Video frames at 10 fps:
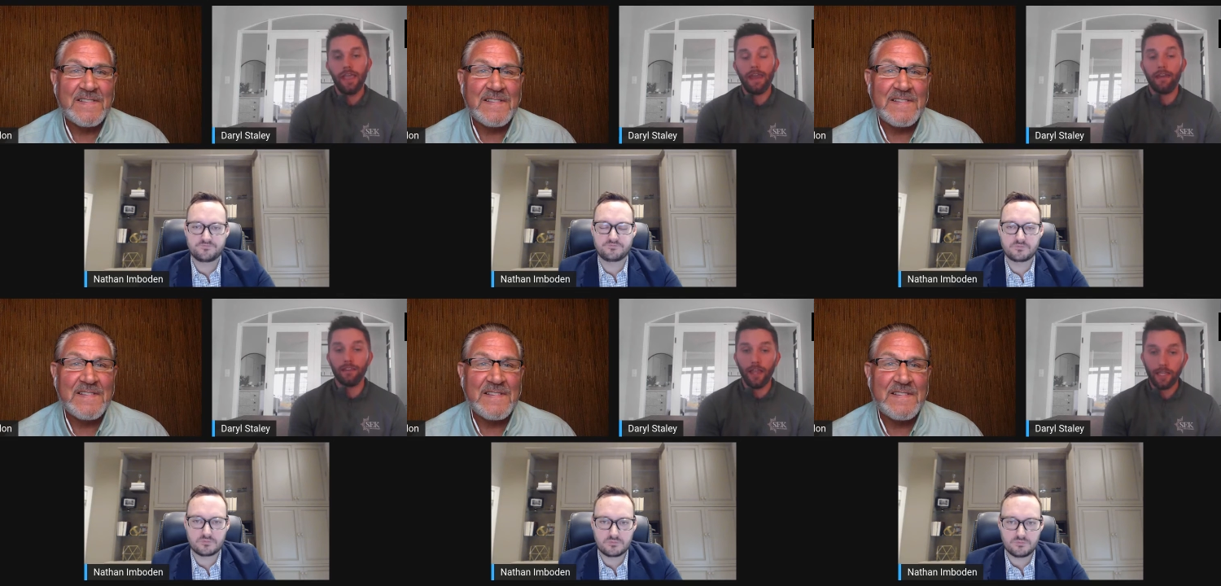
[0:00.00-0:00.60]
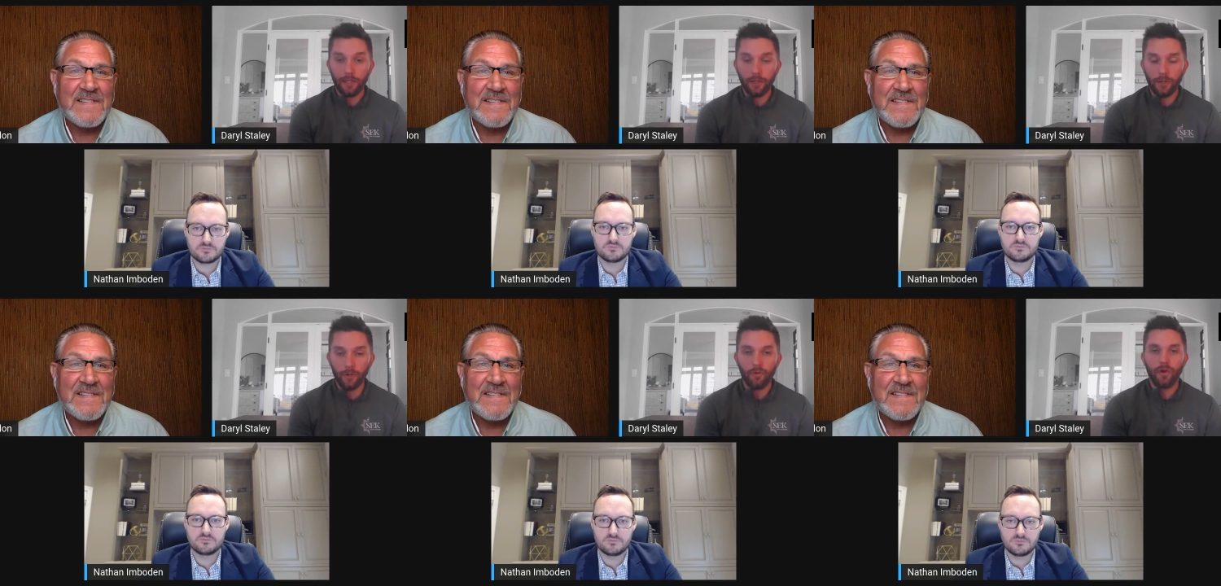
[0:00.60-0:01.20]
Speaker 1: And like
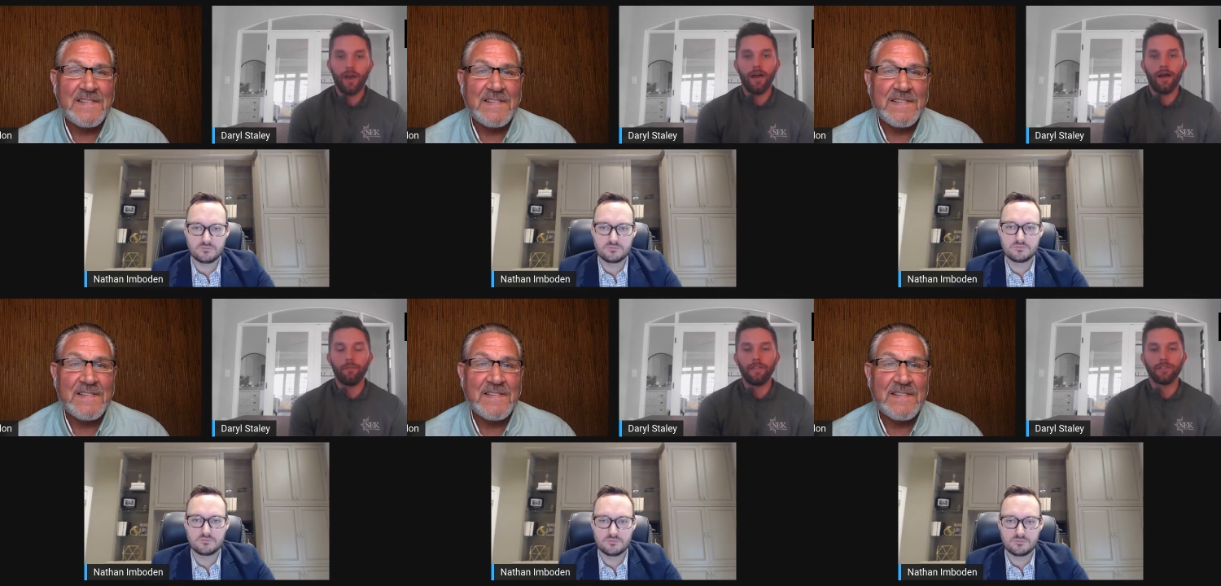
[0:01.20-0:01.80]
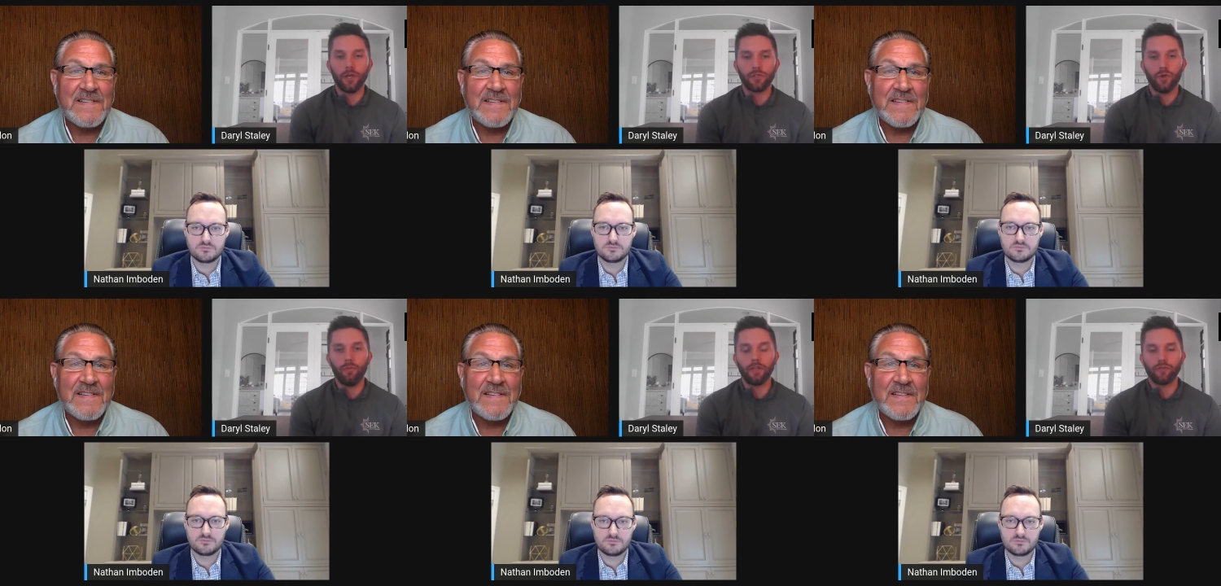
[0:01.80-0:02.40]
you, um, he's
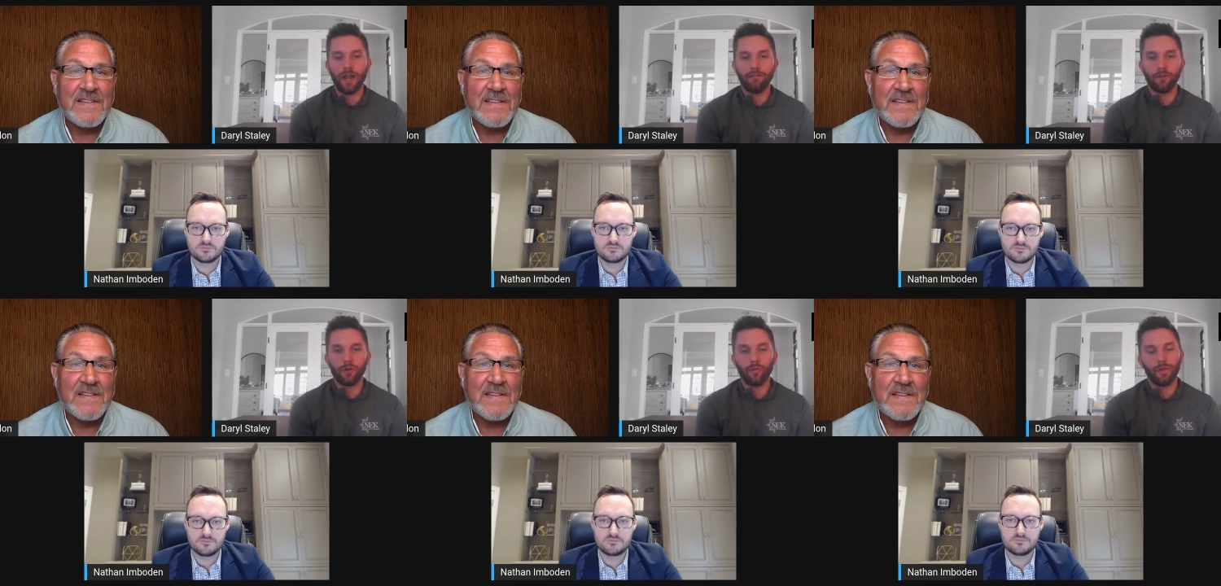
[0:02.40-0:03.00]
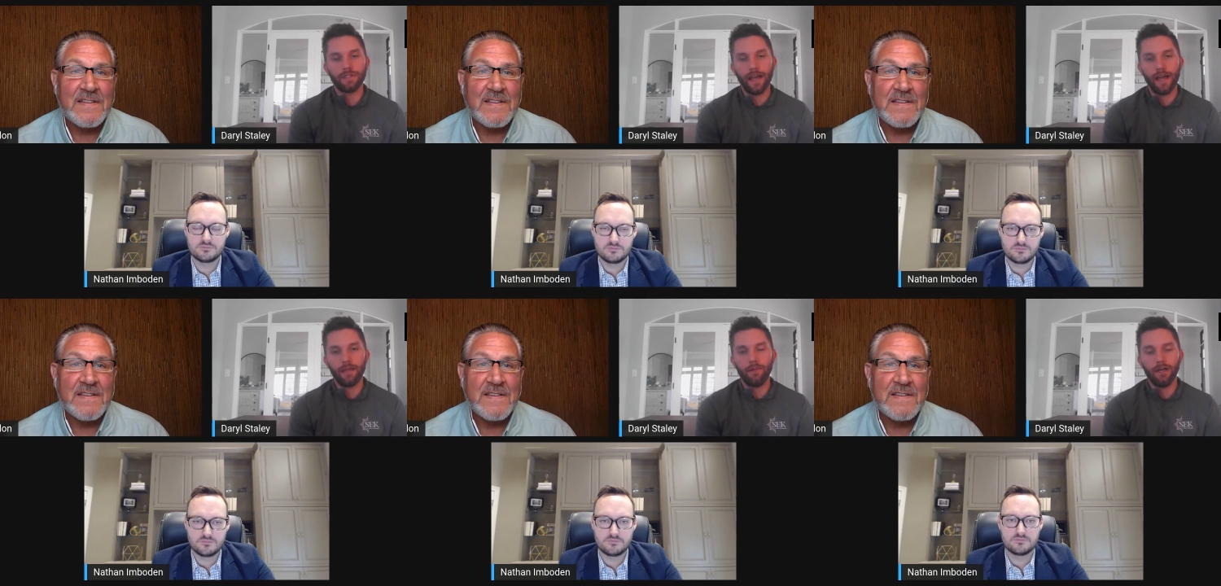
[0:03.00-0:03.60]
also a big traveler when
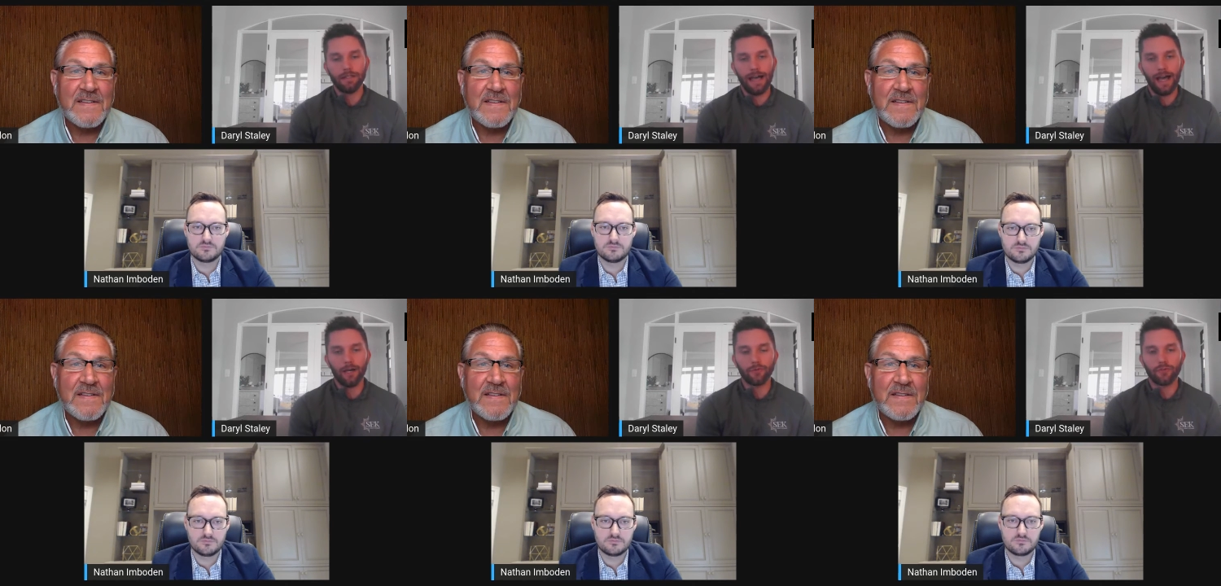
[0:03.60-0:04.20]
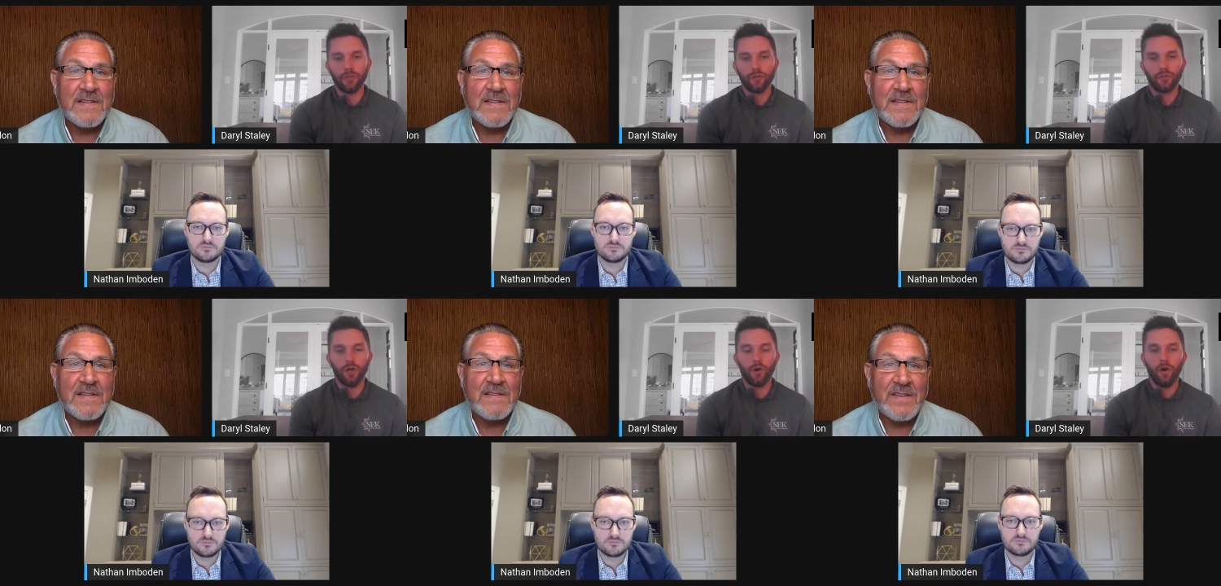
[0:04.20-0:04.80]
time allows.
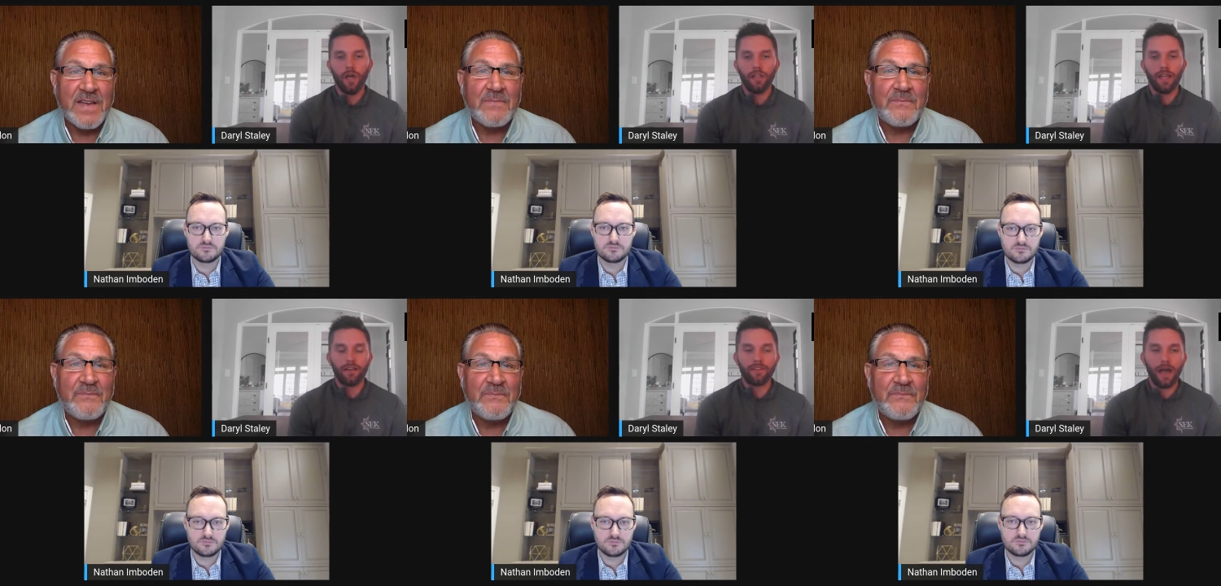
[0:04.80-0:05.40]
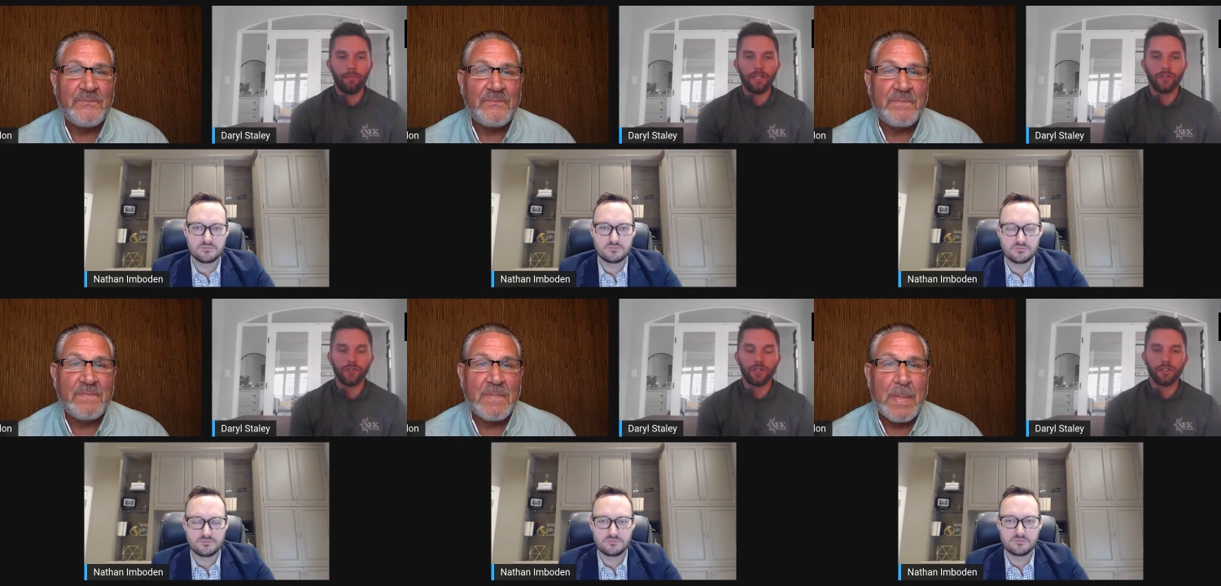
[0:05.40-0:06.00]
So a lot of common
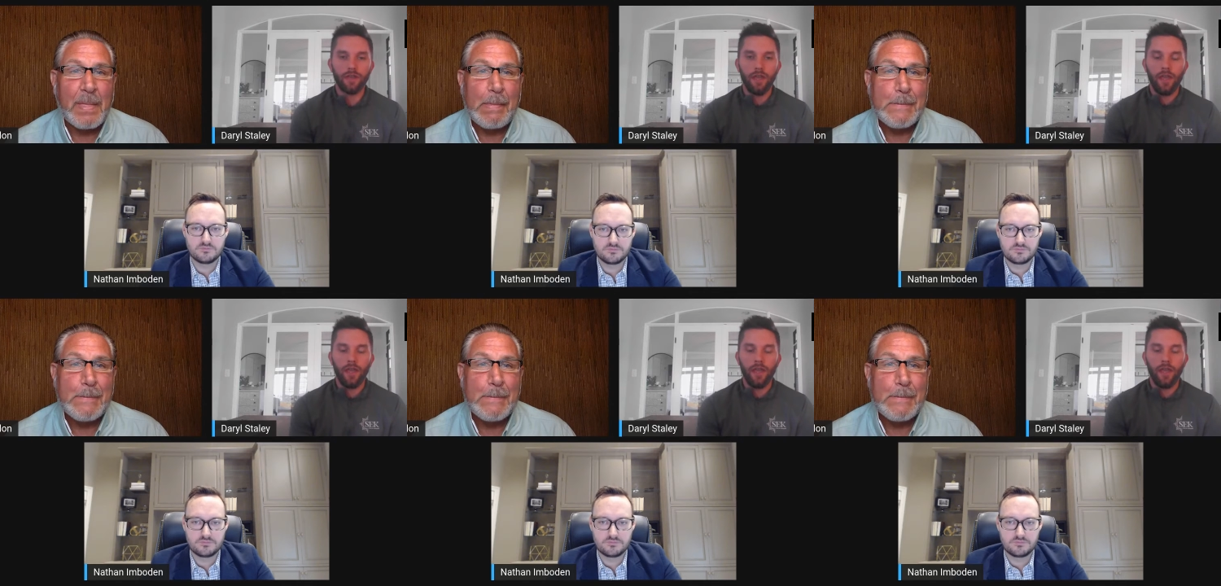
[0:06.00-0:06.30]
interest